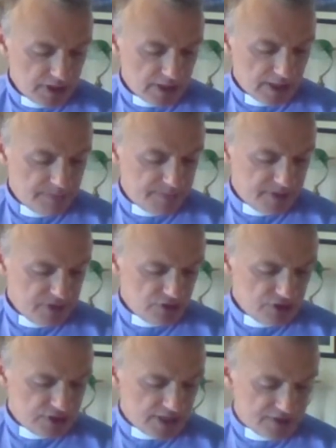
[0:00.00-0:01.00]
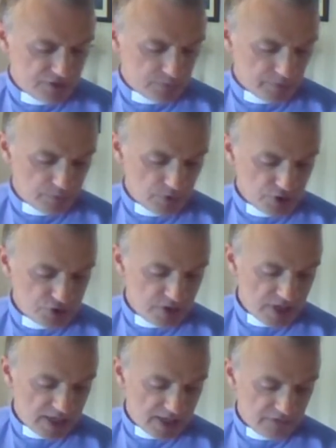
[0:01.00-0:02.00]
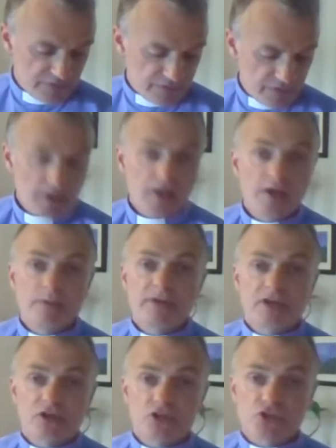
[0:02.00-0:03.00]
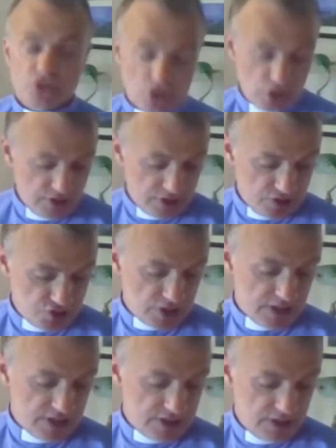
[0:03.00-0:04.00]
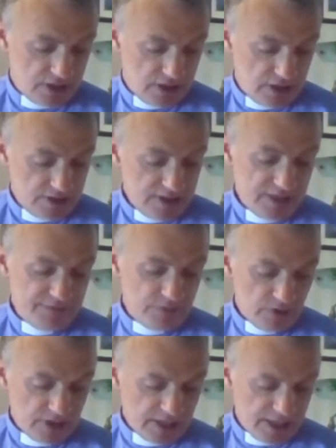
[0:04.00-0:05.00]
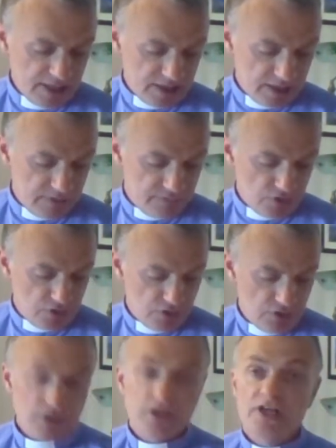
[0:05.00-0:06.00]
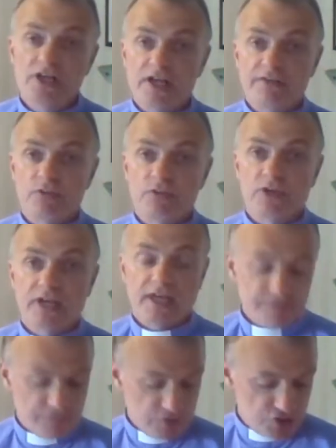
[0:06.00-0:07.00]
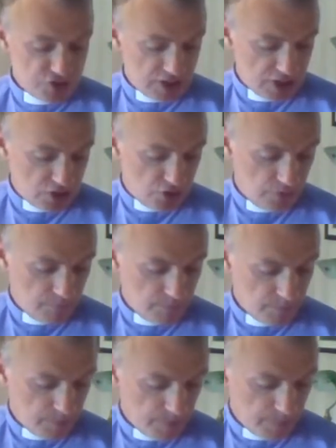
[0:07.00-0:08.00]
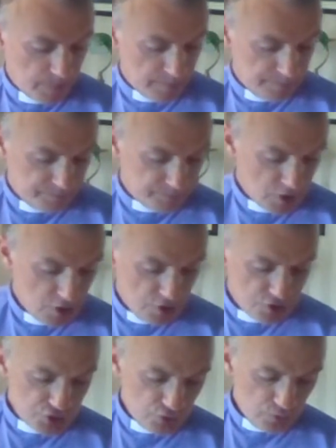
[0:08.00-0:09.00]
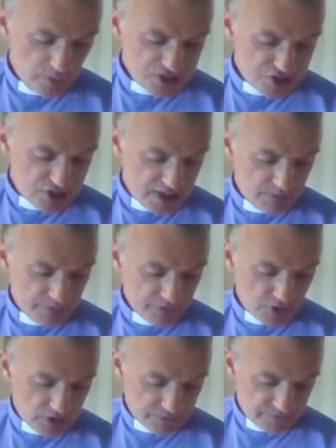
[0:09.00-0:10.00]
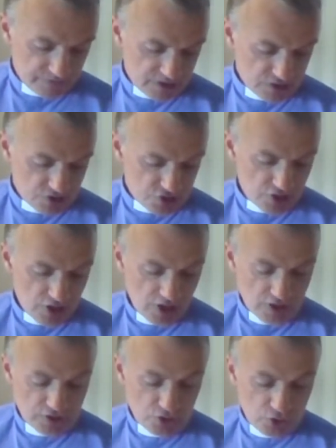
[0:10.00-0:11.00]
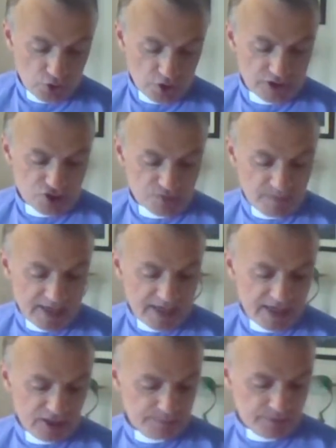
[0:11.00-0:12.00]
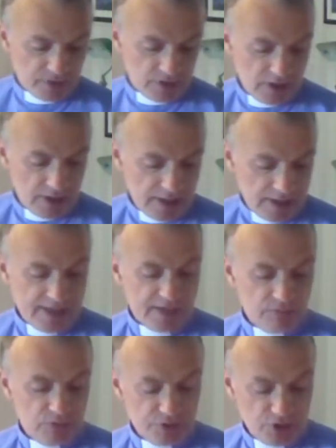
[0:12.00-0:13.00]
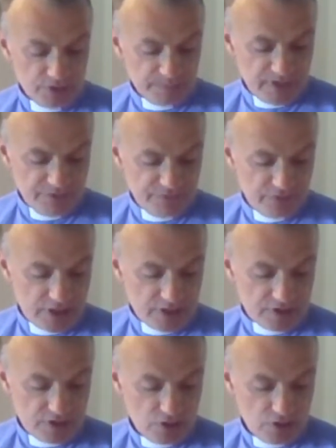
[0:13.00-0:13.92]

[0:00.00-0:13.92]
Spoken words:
and be content with what you have, because God has said, "Never will I leave you, never will I forsake you." So we say with confidence, "The Lord is my helper. I will not be afraid.